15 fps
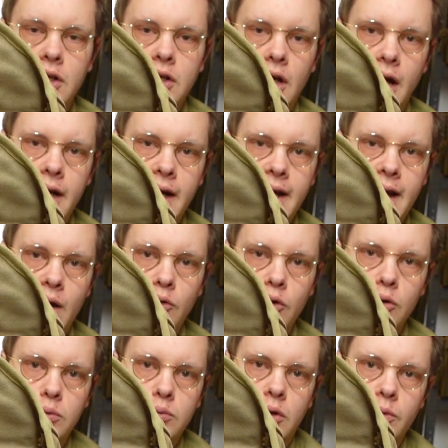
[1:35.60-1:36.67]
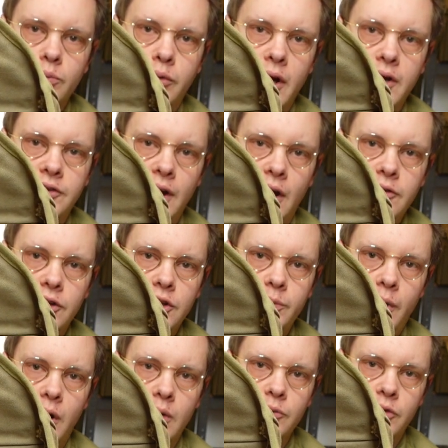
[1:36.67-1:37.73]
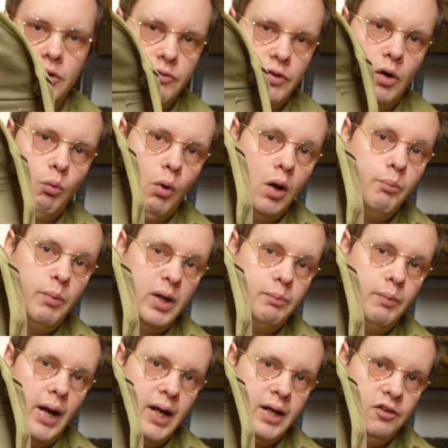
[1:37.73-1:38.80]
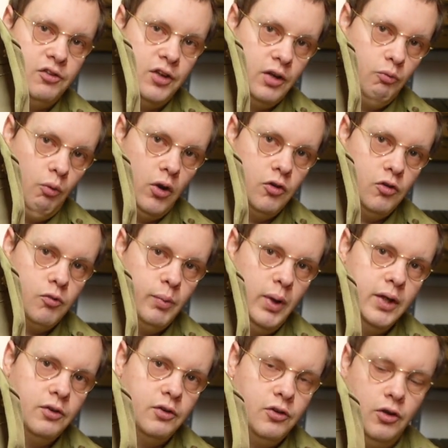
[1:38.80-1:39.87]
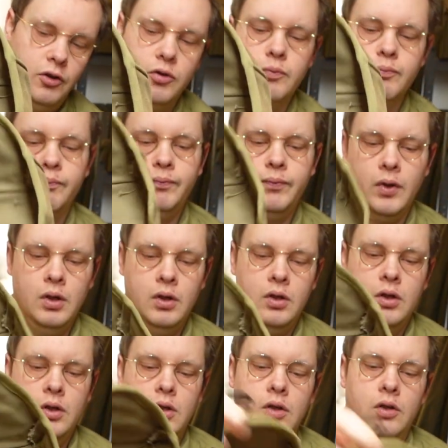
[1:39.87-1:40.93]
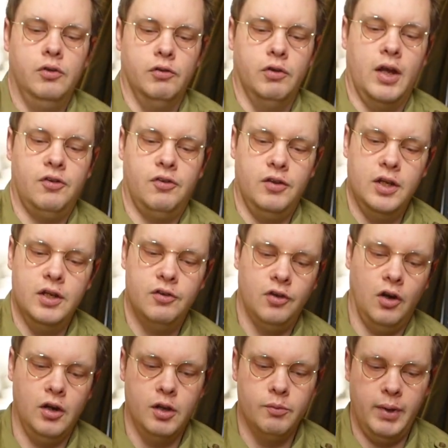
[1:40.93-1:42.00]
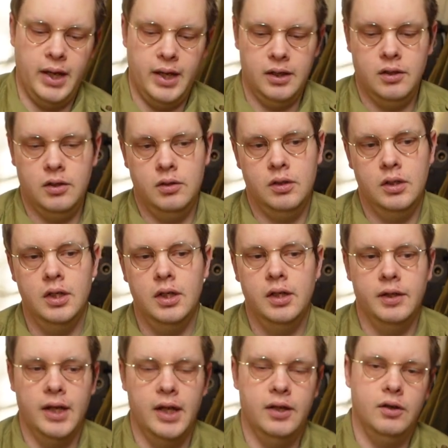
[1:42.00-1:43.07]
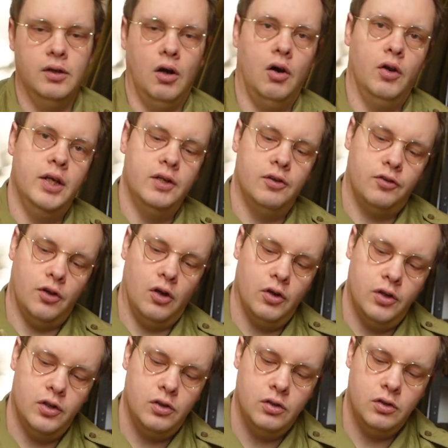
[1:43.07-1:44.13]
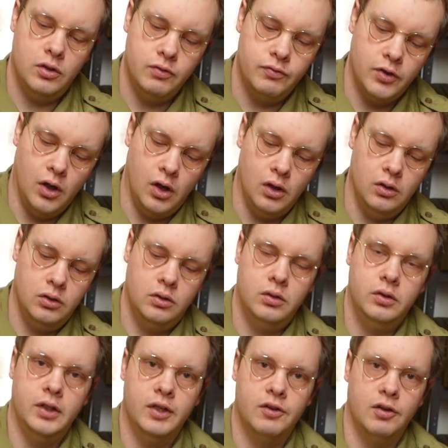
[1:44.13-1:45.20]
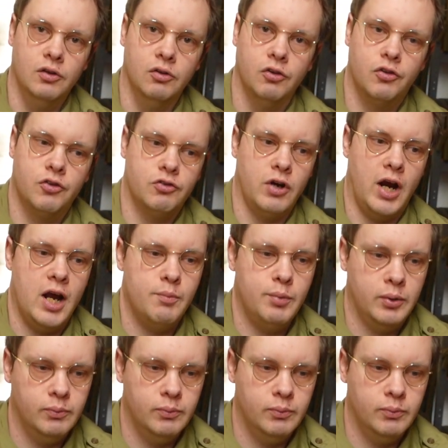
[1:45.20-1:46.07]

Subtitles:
and then that will compress down at the bottom, so you've got one big bag instead of one split into two. So that's the inside of the bag. Then on each side you've got this little strap.